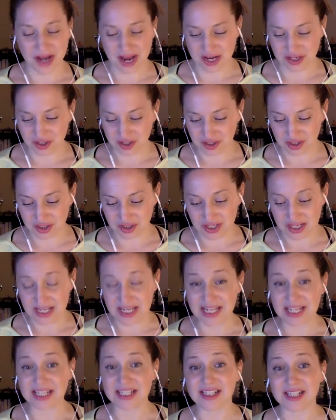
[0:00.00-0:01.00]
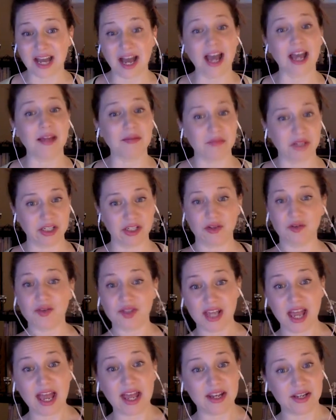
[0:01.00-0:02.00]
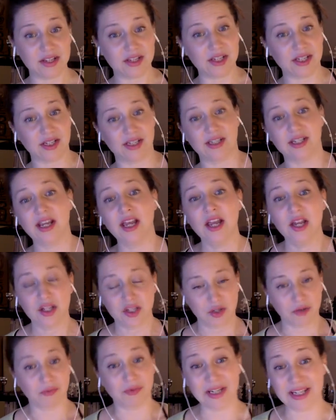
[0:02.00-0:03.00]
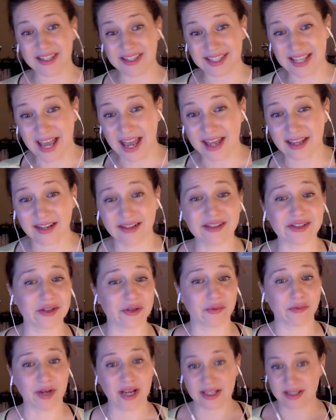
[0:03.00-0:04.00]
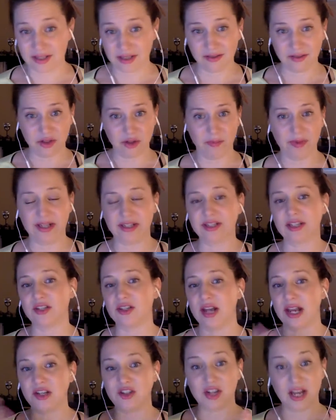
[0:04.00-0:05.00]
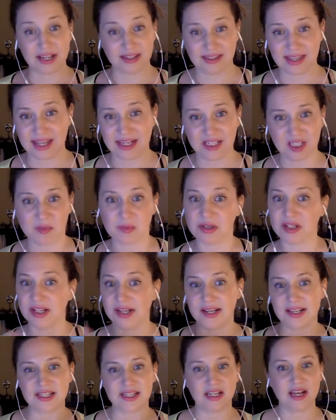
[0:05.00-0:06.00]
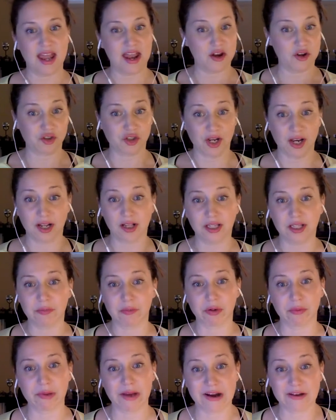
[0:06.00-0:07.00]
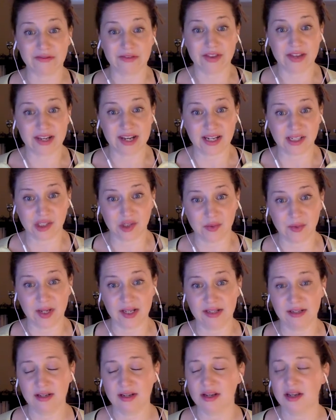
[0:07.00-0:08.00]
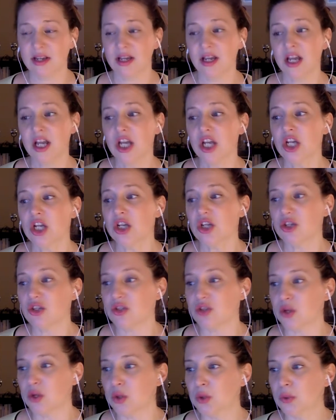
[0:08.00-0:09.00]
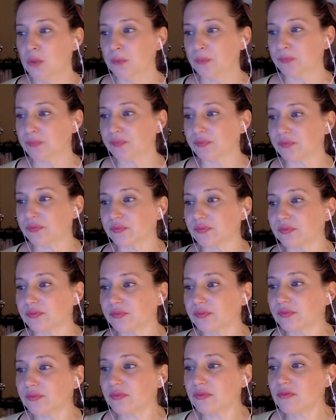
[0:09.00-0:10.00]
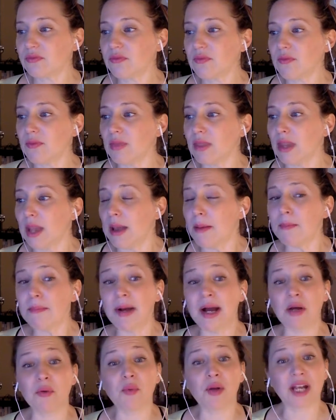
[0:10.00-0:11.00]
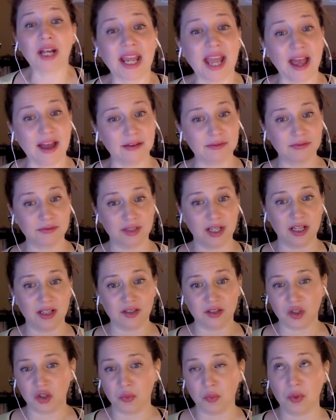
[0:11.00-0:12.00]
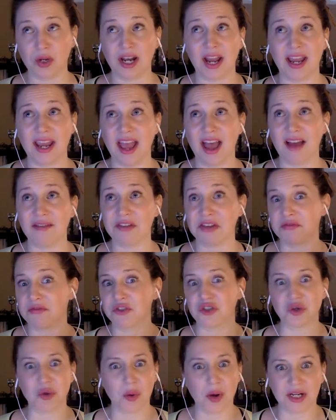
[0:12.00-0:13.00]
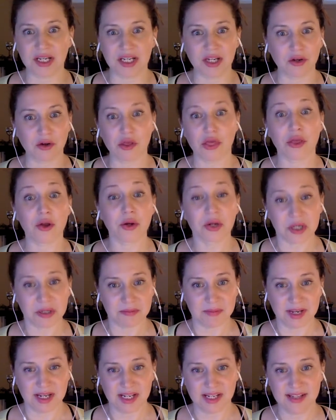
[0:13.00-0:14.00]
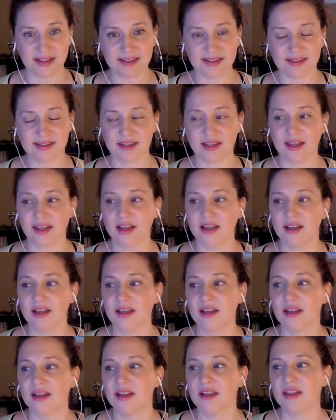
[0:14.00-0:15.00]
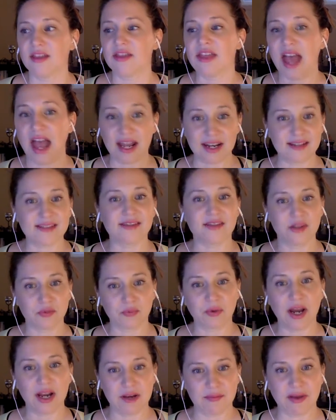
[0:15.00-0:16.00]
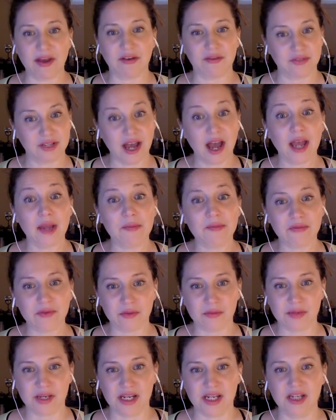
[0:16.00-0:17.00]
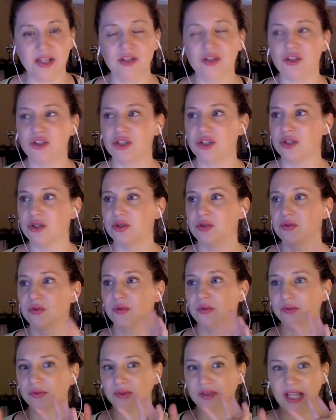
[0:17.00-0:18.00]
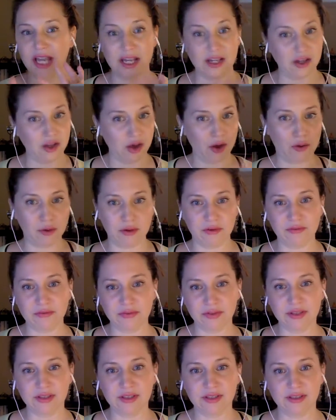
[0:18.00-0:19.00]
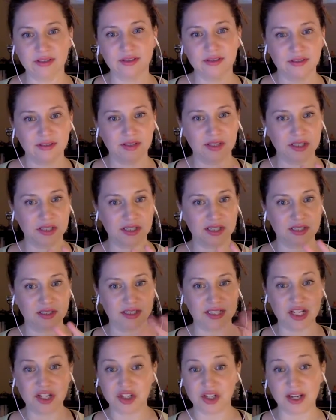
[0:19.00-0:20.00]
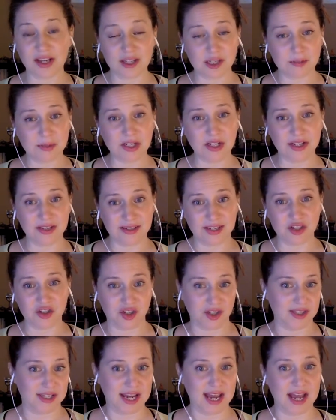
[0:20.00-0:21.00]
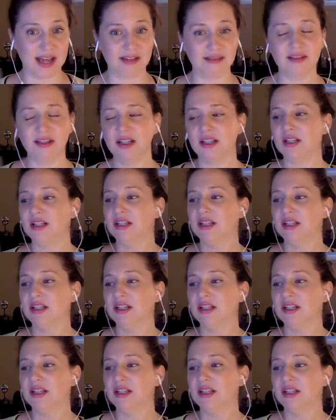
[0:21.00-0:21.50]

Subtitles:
I just need time, like you said, to reset, to rest a little bit, to digest that experience and energetically prepare for the next one. So, but have even 20 or 30 minutes, that is the right amount of time for me to let go of the teaching experience I just had,